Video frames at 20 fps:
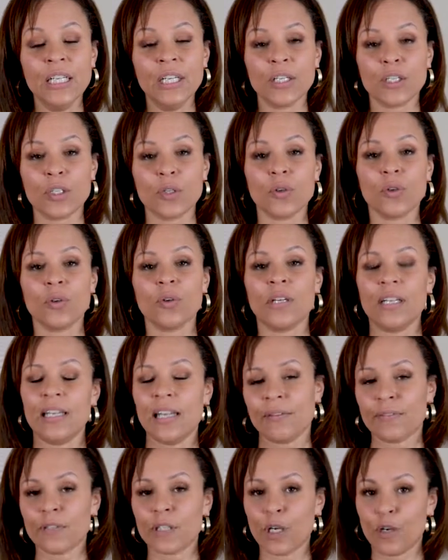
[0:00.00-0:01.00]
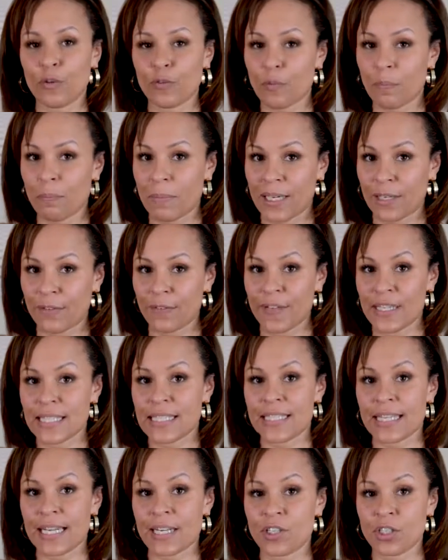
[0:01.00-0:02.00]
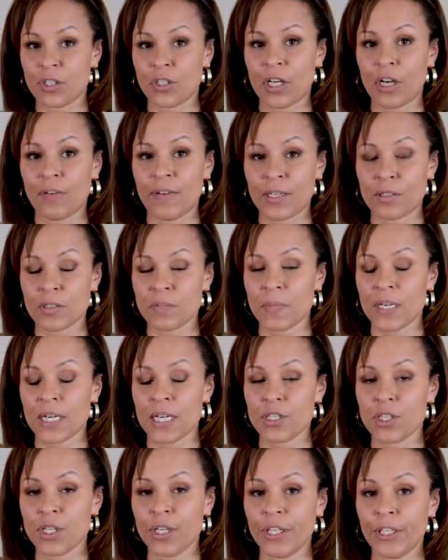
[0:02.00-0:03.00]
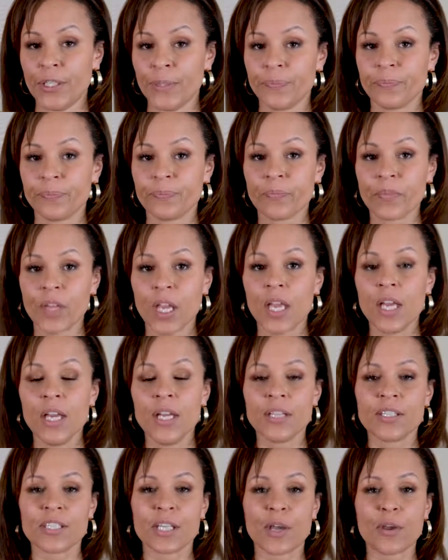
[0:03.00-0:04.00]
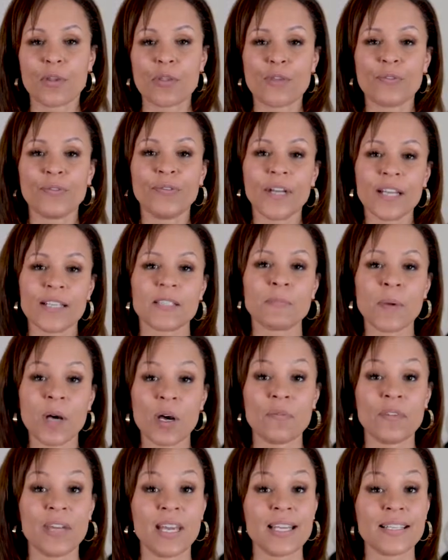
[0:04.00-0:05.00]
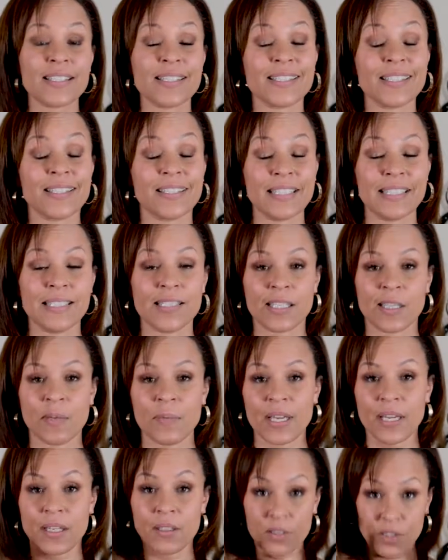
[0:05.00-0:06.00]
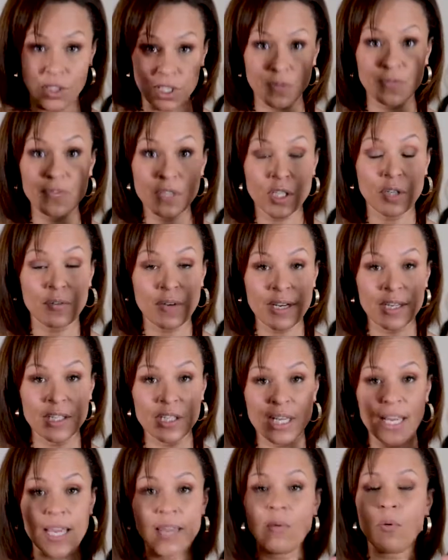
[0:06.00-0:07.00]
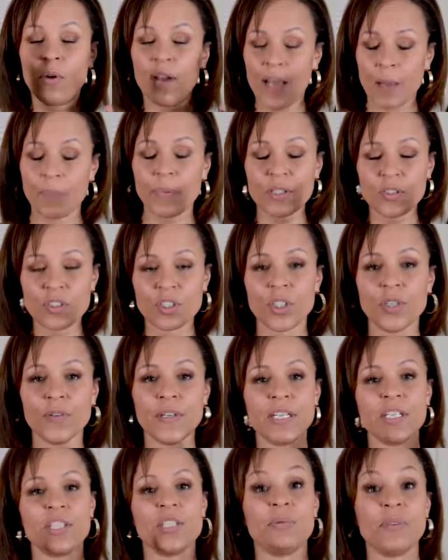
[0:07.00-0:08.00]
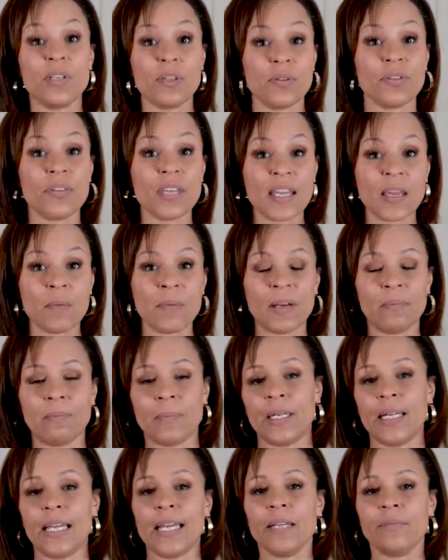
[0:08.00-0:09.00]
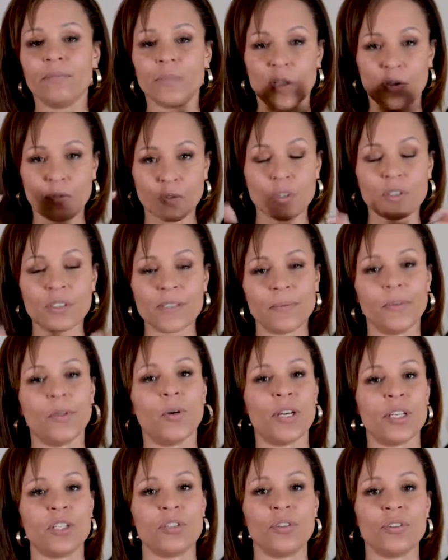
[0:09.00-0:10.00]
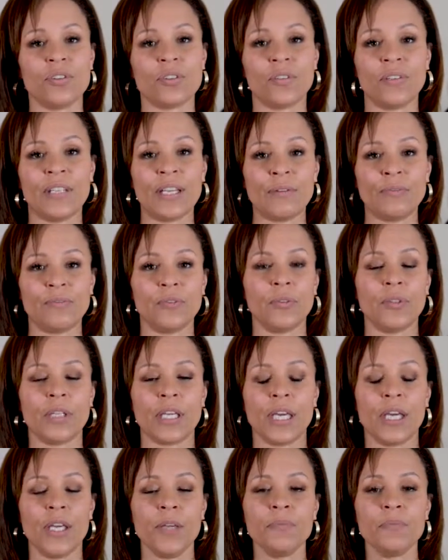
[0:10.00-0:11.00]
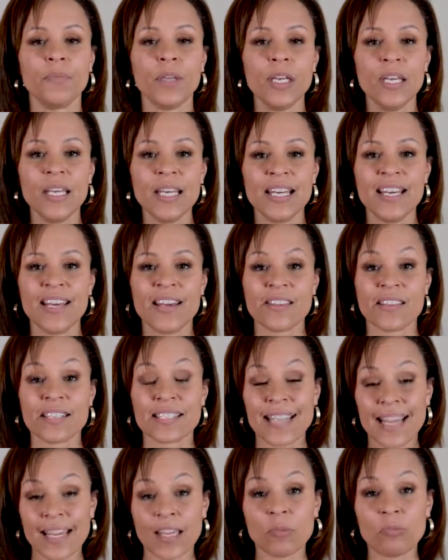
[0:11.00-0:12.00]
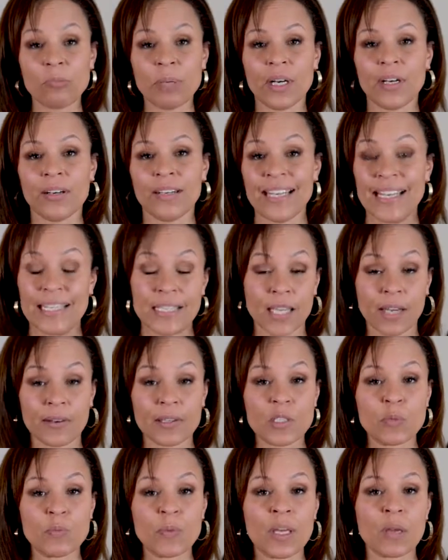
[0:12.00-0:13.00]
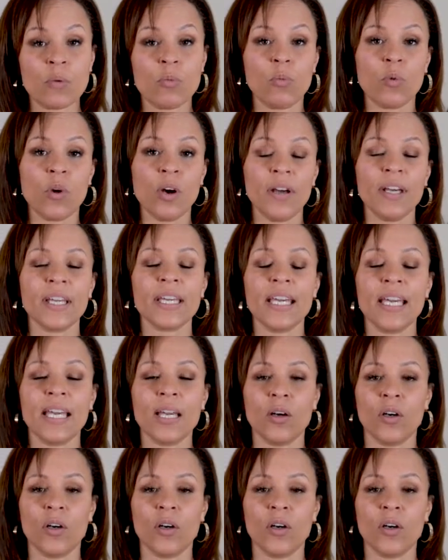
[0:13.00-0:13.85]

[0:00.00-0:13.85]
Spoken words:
your level of manifestation around money too. So the first part of the exercise is going to be shifting your energy. What happens to your energy when you think about money? And I've got some questions on there for you. The second part is going to be working